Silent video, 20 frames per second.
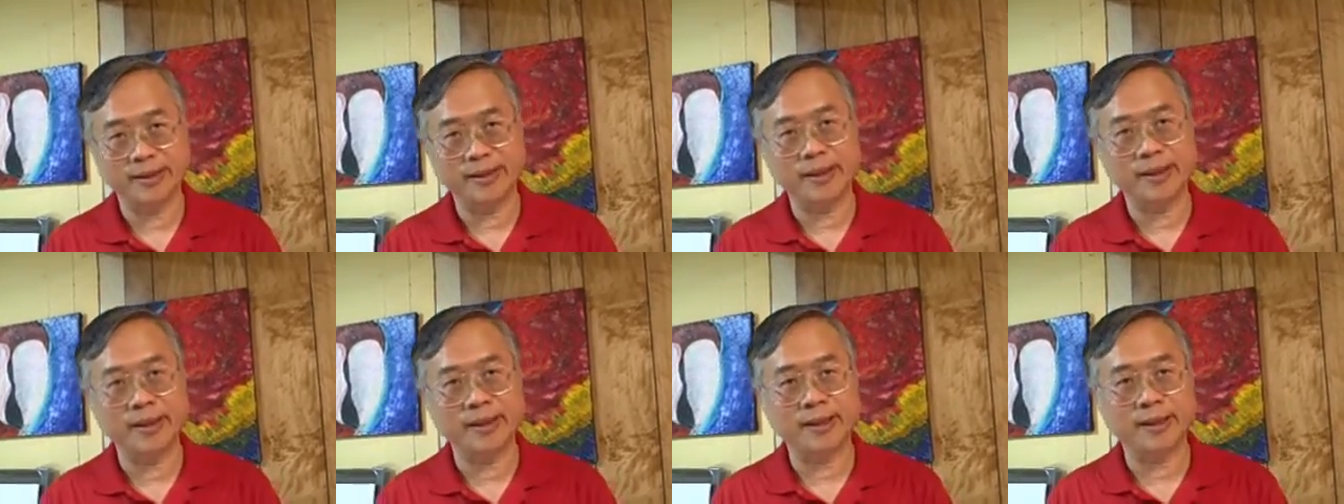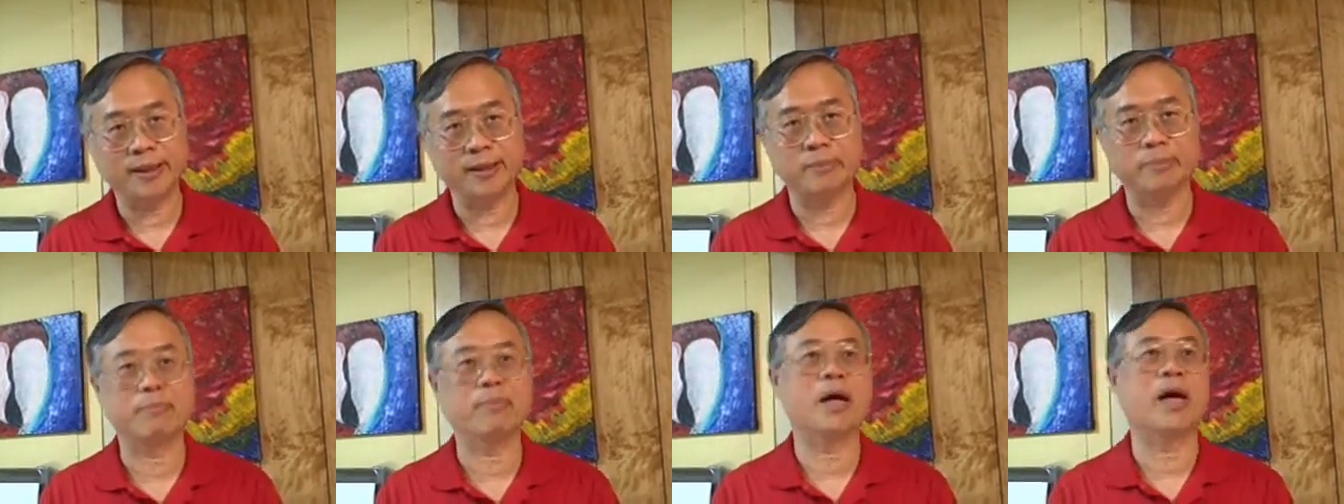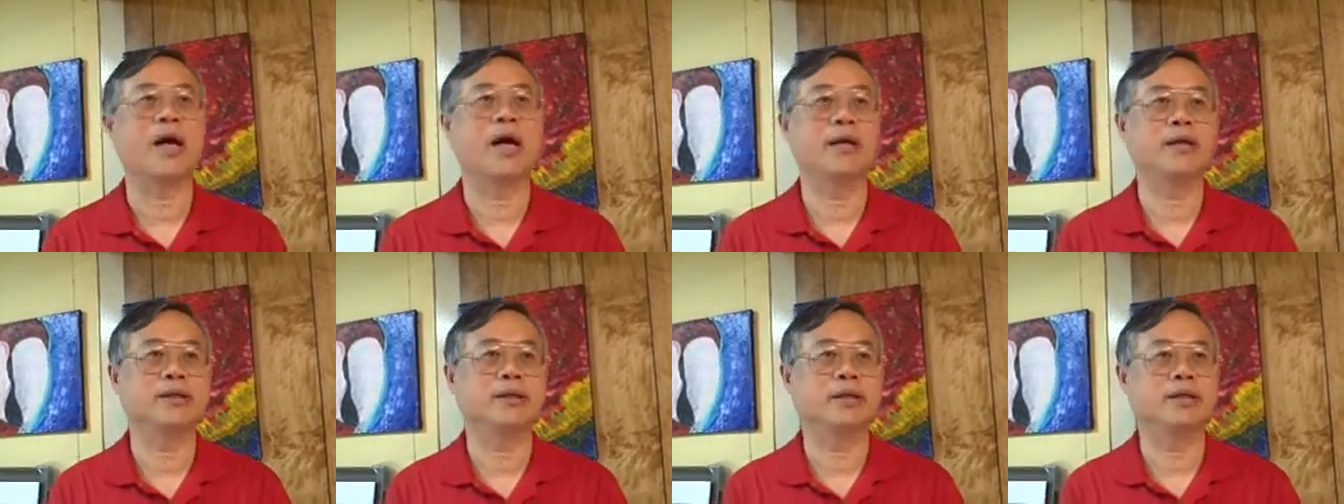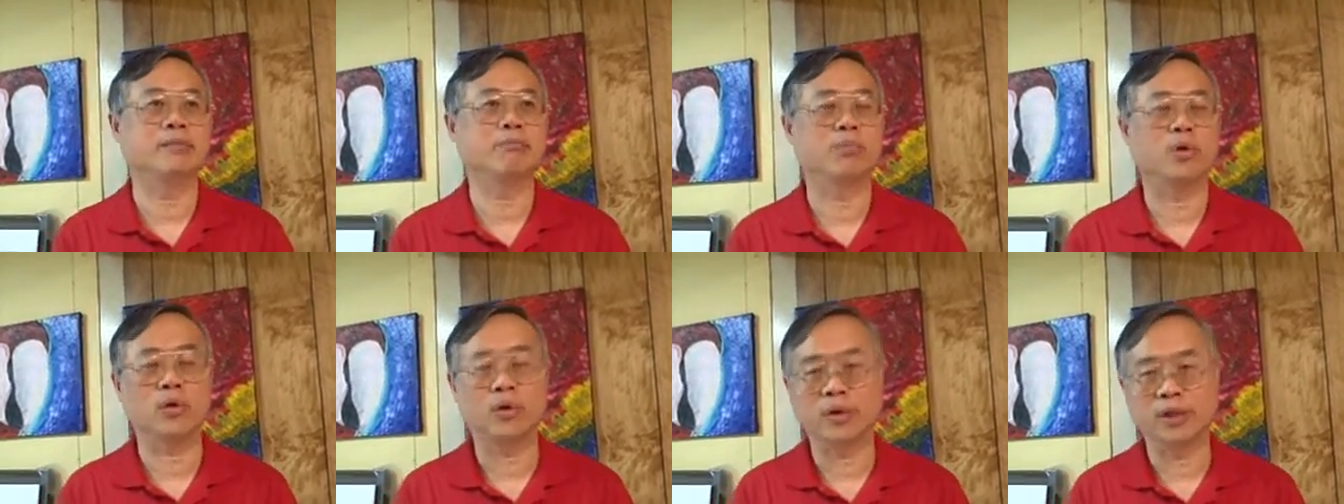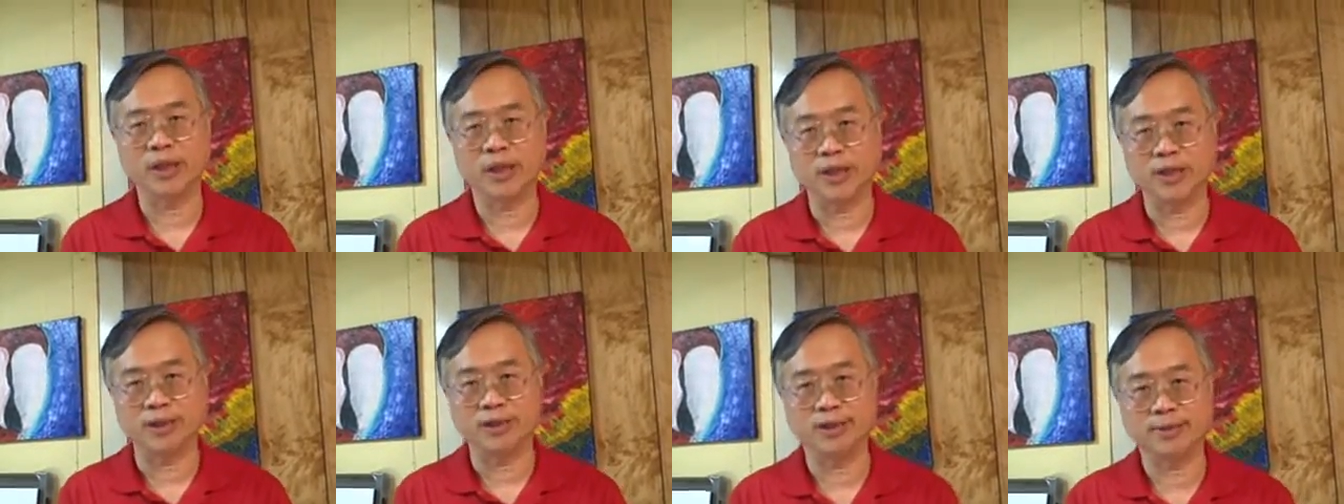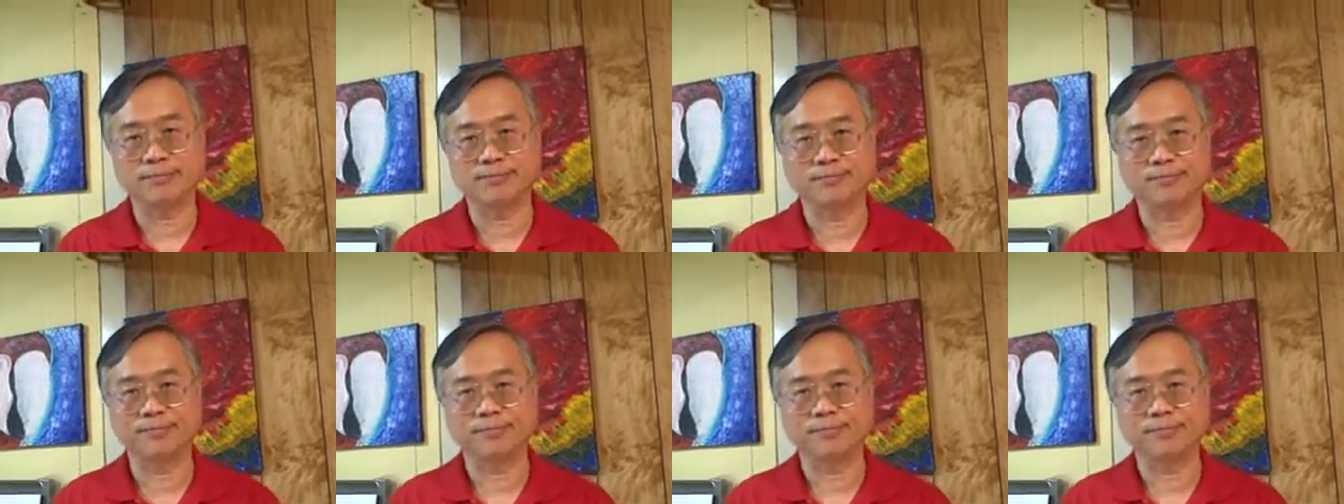needed by the employees.